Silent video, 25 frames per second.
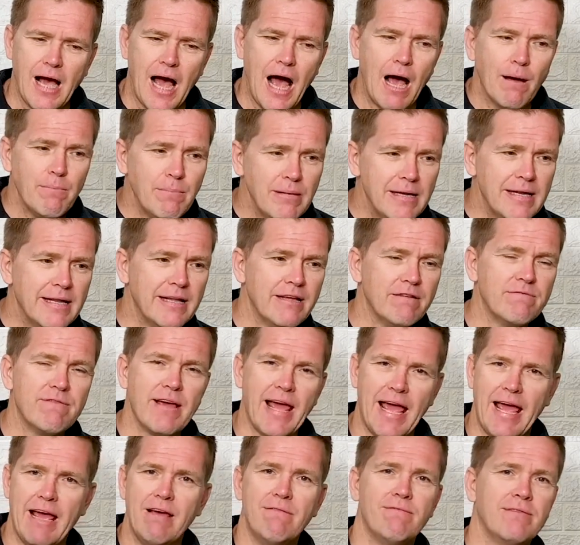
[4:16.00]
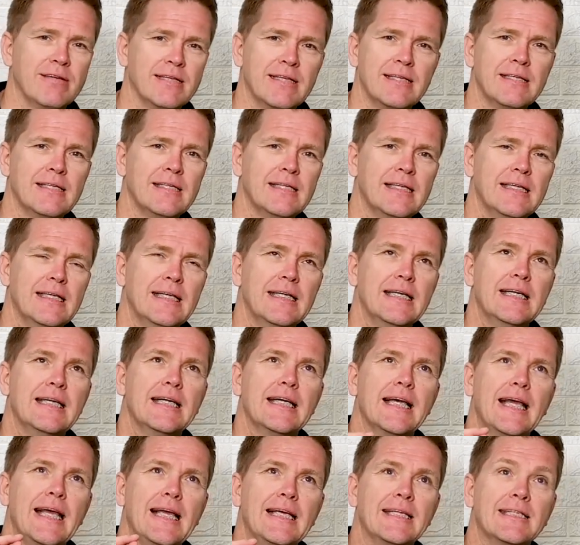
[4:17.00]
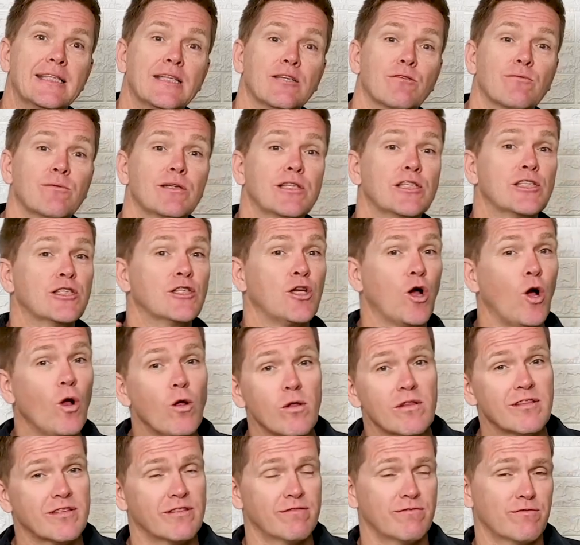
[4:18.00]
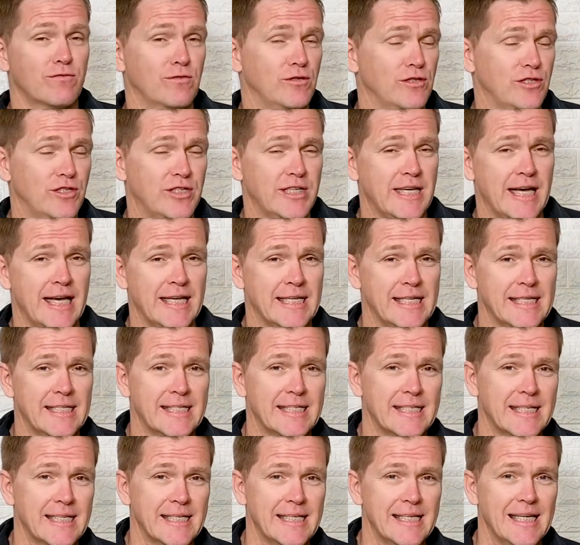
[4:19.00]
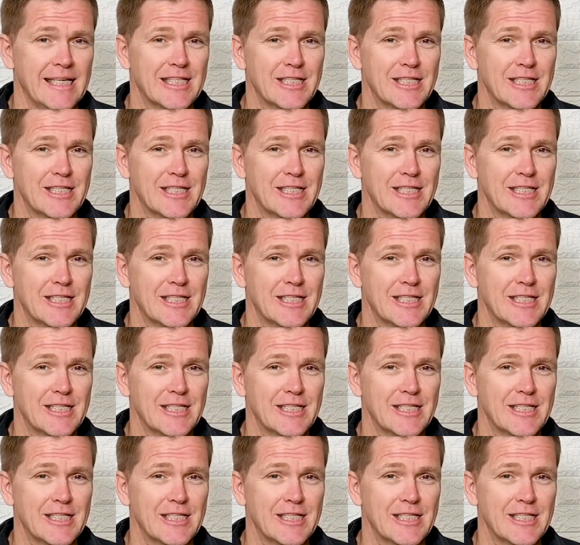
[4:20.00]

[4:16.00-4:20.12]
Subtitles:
I believe heaven is the result of Christianity.